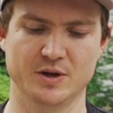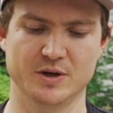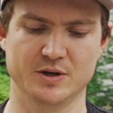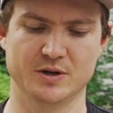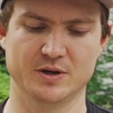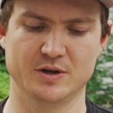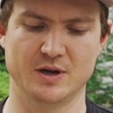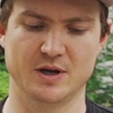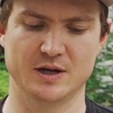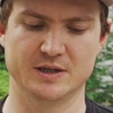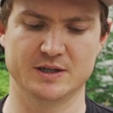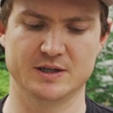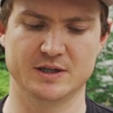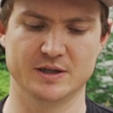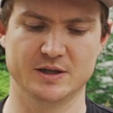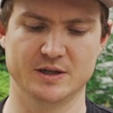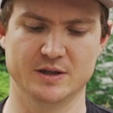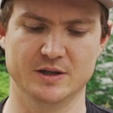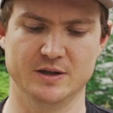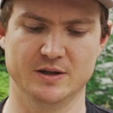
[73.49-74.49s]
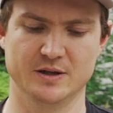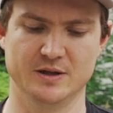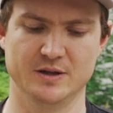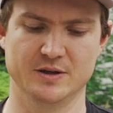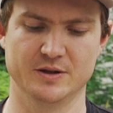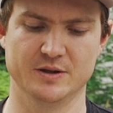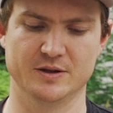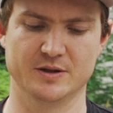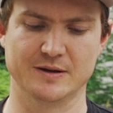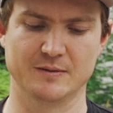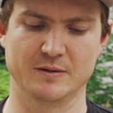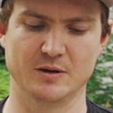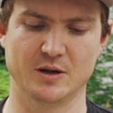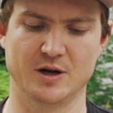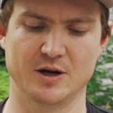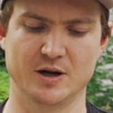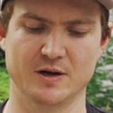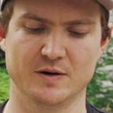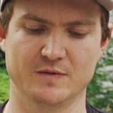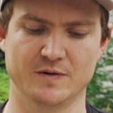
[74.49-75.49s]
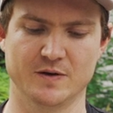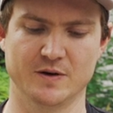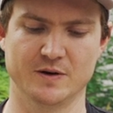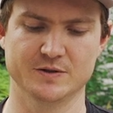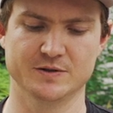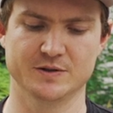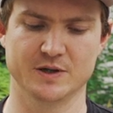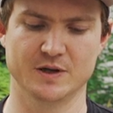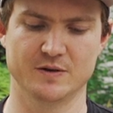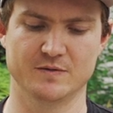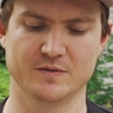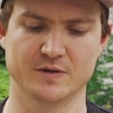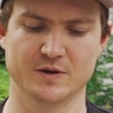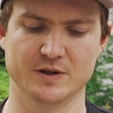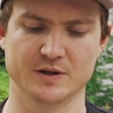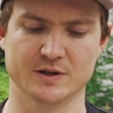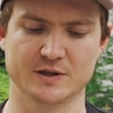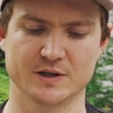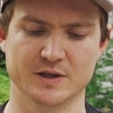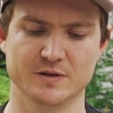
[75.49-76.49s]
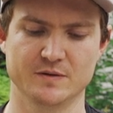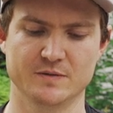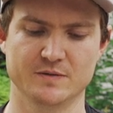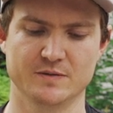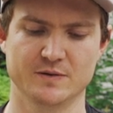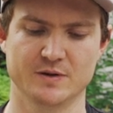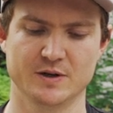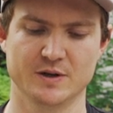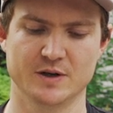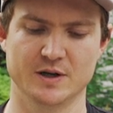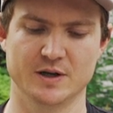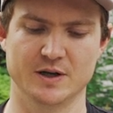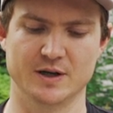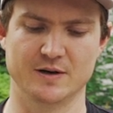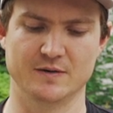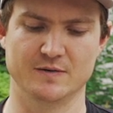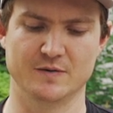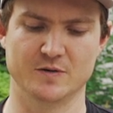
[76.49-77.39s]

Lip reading: it until the line folds over on itself and